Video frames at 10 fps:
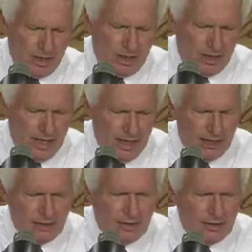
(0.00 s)

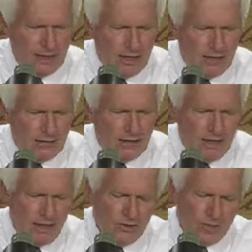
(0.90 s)
in
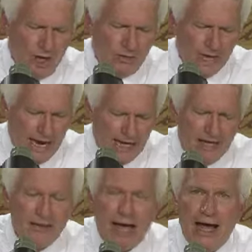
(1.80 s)
Psalm
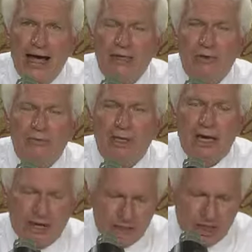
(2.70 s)
89 over the
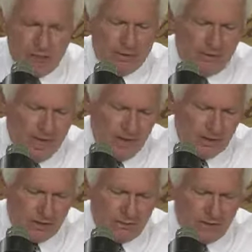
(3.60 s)
last couple of days.
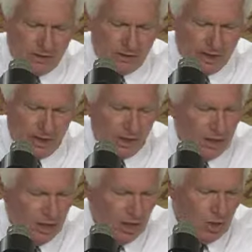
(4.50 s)
It's a fairly
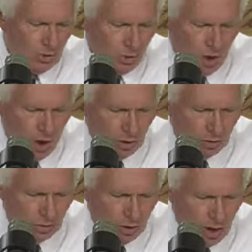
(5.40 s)
long
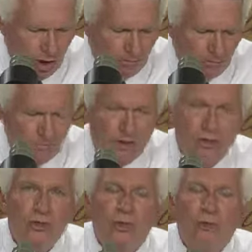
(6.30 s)
psalm,
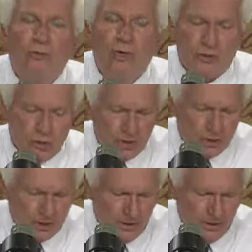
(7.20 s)
52 verses,